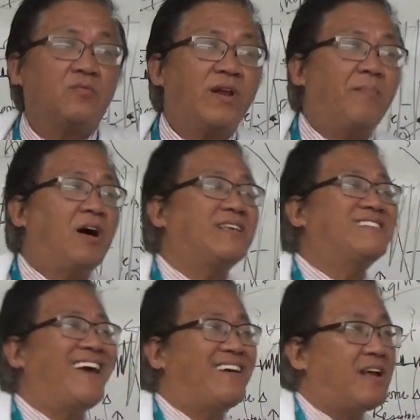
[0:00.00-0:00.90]
What about a
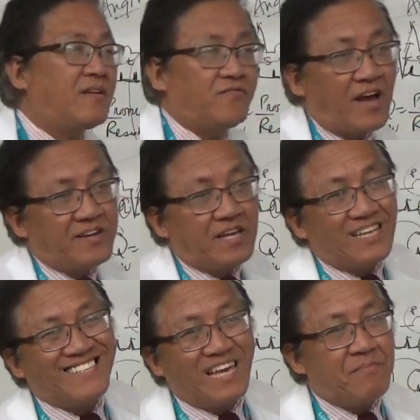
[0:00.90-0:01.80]
second finding
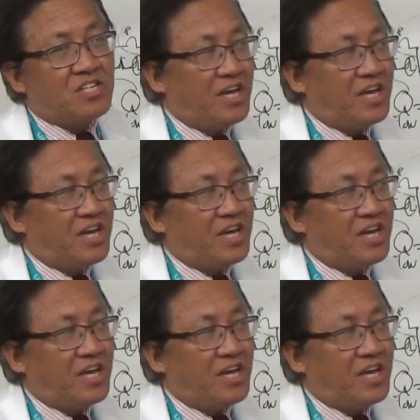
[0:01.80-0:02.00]
ischemic